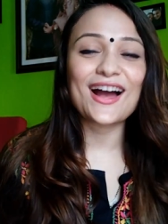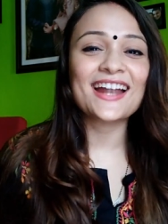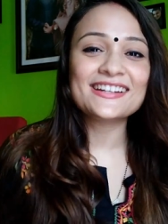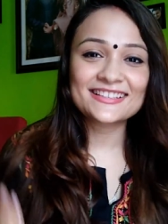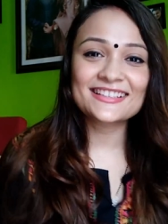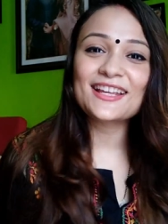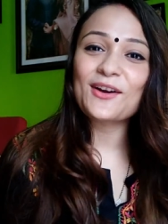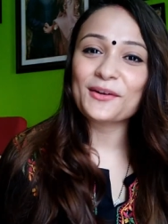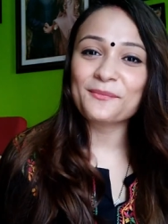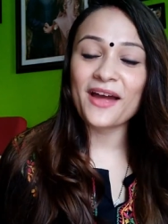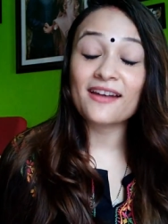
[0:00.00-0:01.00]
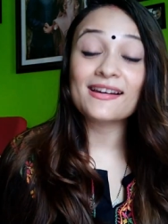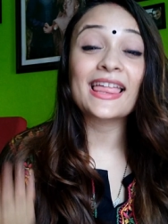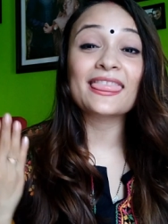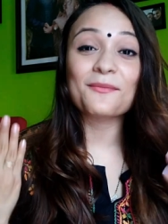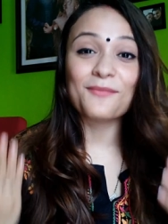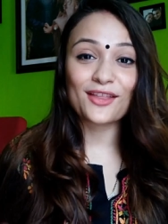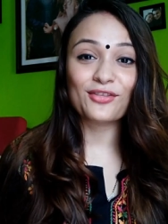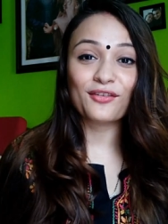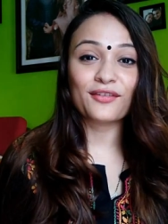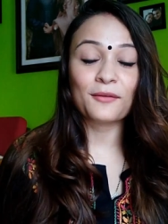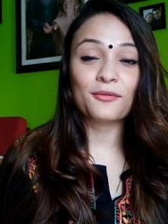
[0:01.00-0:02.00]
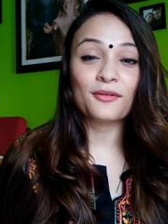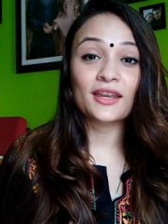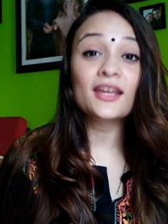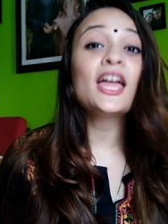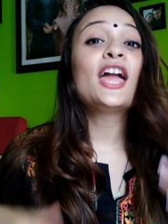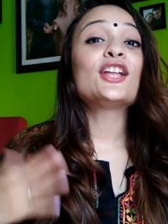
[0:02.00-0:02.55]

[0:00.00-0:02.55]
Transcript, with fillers: I recently got married in the month of February,